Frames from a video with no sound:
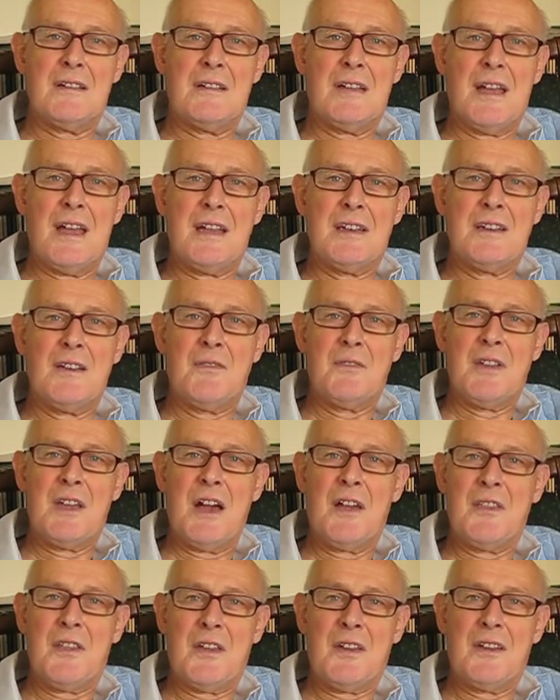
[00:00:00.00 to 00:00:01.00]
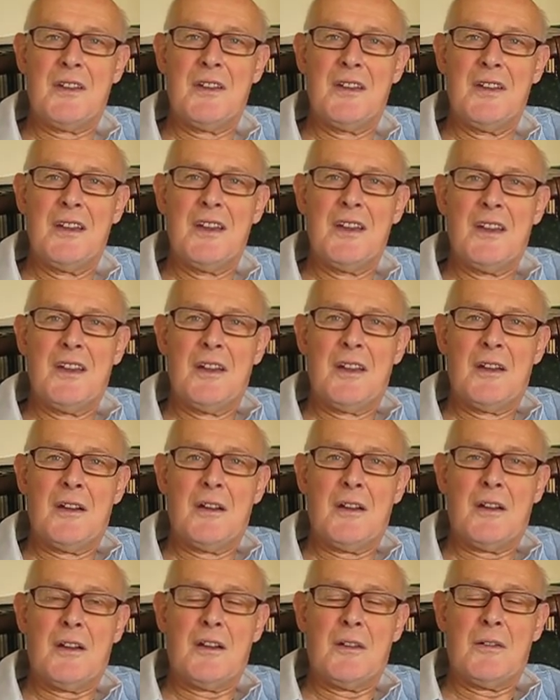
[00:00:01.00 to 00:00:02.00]
any of the other
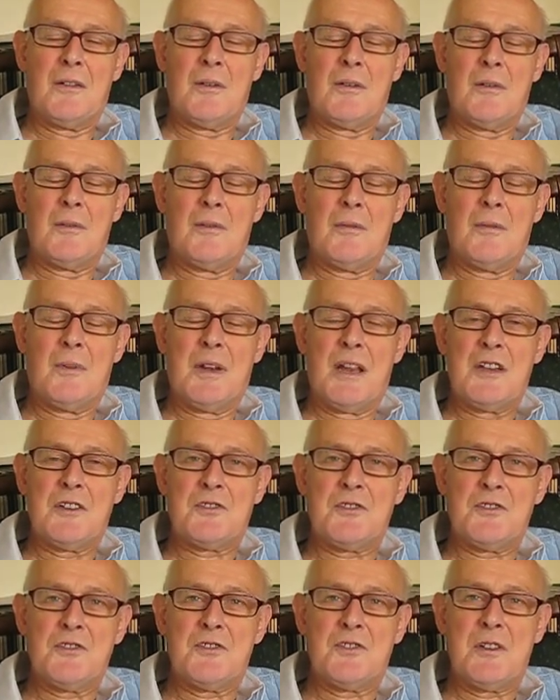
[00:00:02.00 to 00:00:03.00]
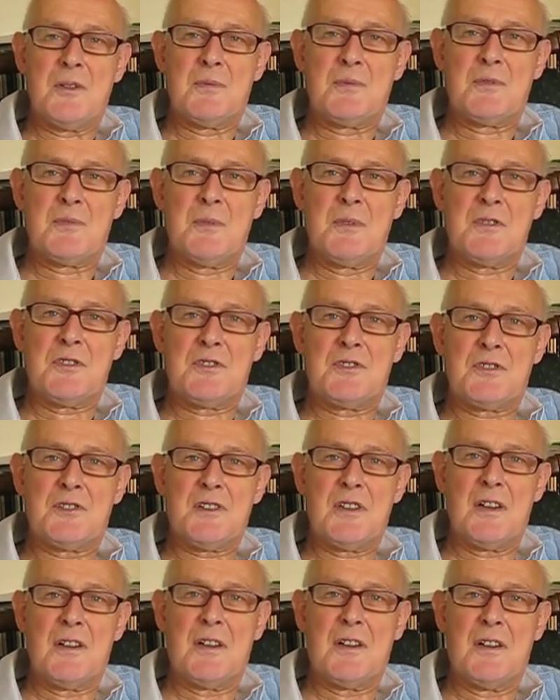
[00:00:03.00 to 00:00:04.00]
relationships which
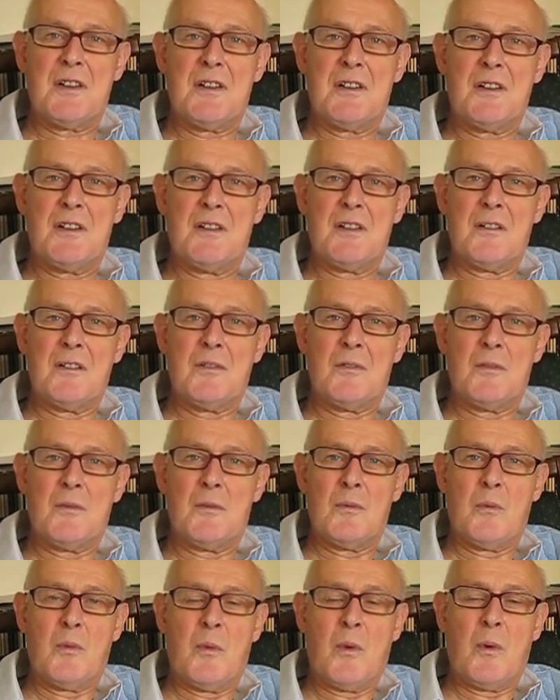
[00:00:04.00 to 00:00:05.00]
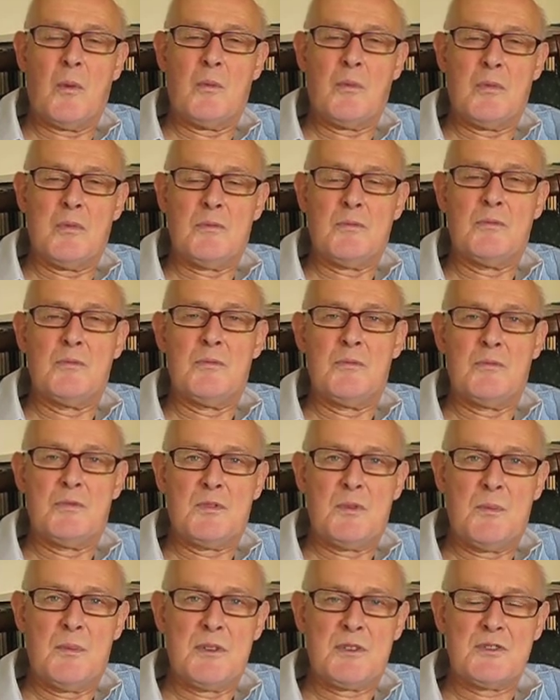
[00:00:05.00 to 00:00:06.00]
to
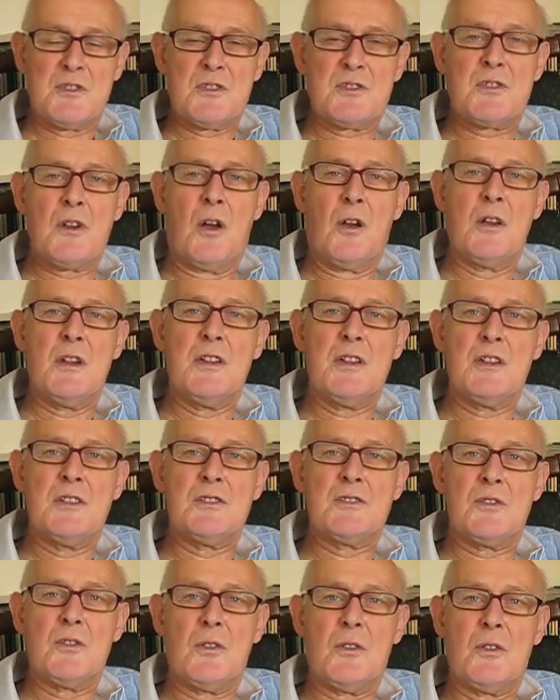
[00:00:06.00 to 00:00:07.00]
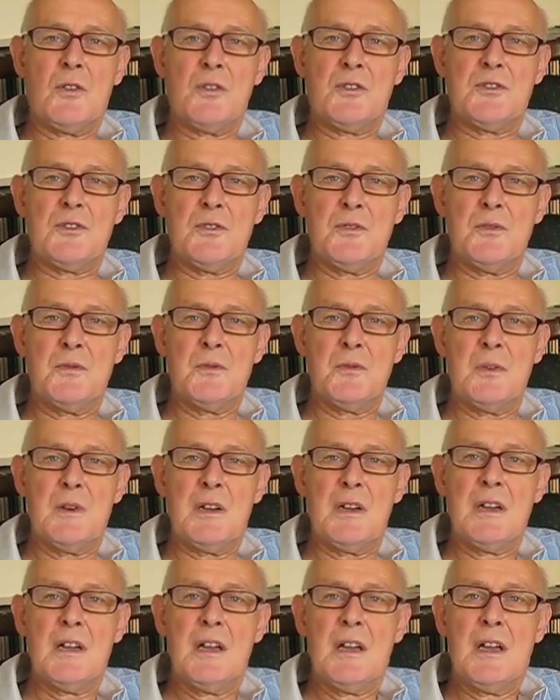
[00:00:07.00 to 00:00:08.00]
business colleagues or
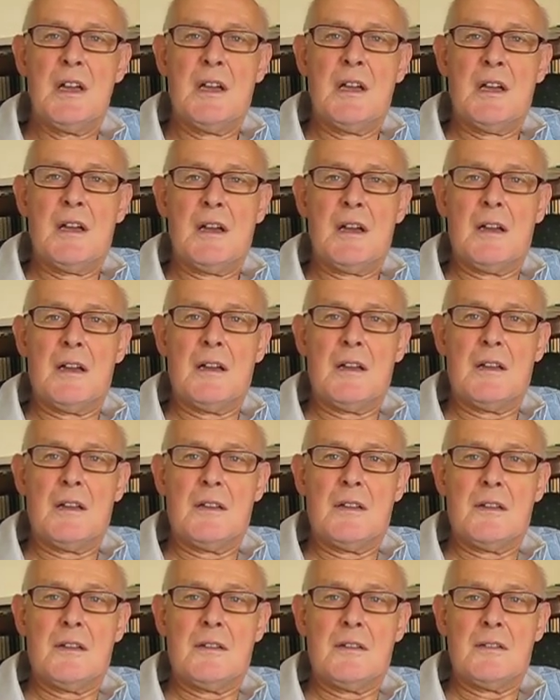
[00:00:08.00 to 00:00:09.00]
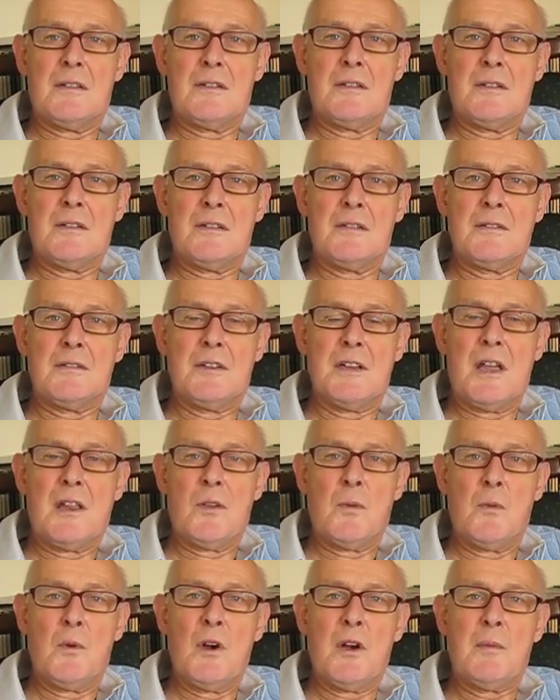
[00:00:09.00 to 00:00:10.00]
to the
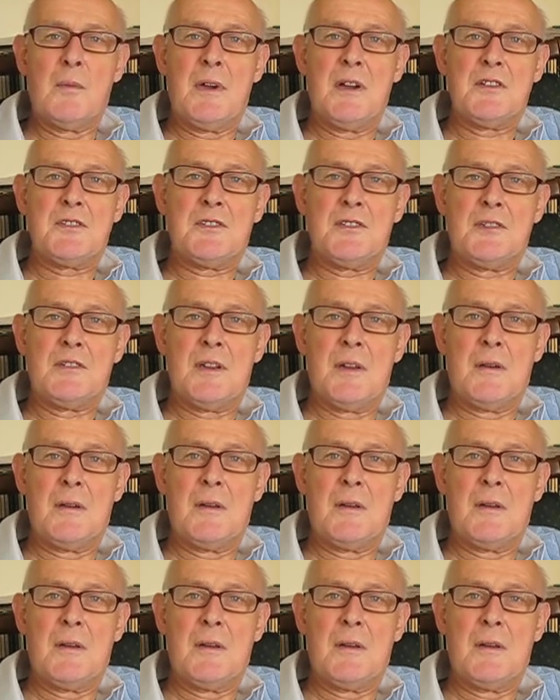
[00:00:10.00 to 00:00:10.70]
other workmates that